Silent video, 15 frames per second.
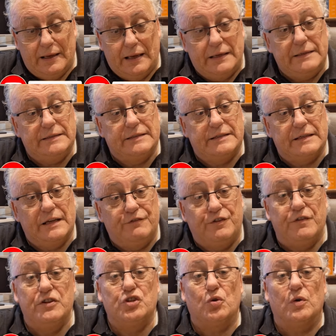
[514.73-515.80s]
And if
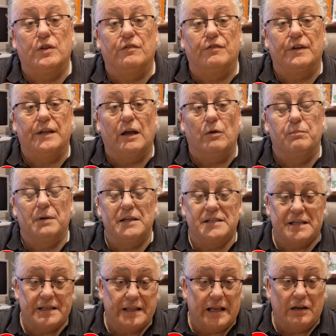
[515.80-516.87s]
you enjoyed the video, please
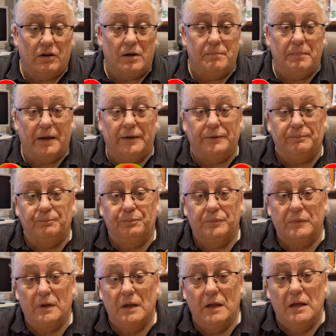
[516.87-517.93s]
hit that like button.
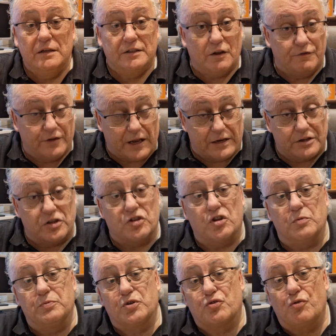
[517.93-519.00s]
Don't forget to
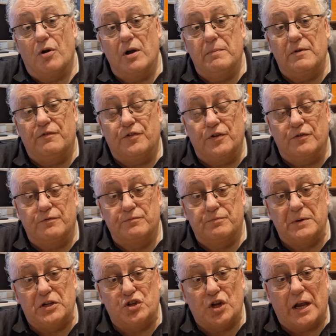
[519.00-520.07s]
subscribe if you've
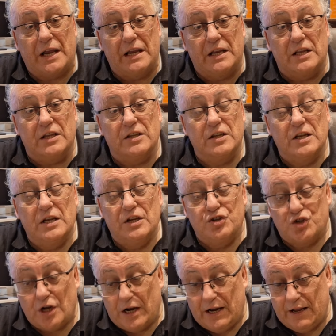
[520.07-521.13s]
been checking the
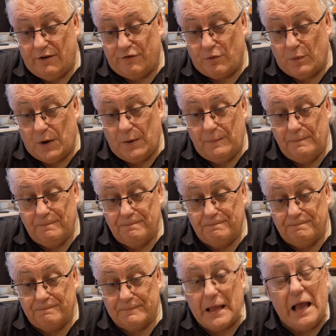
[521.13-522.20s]
channel out for a while.
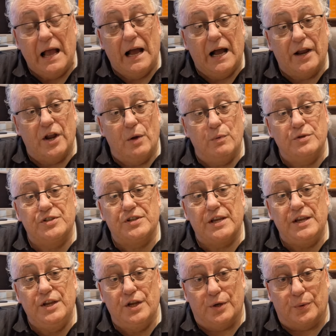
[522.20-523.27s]
And I will see
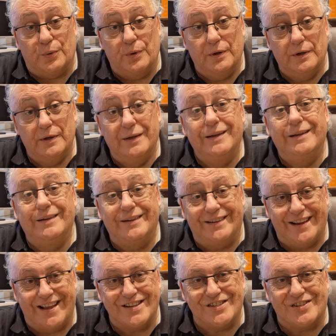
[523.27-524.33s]
you
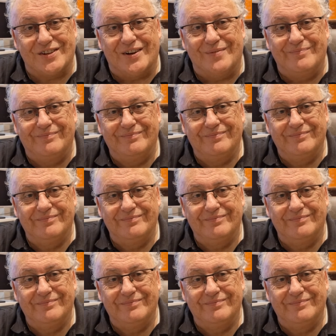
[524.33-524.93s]
next time.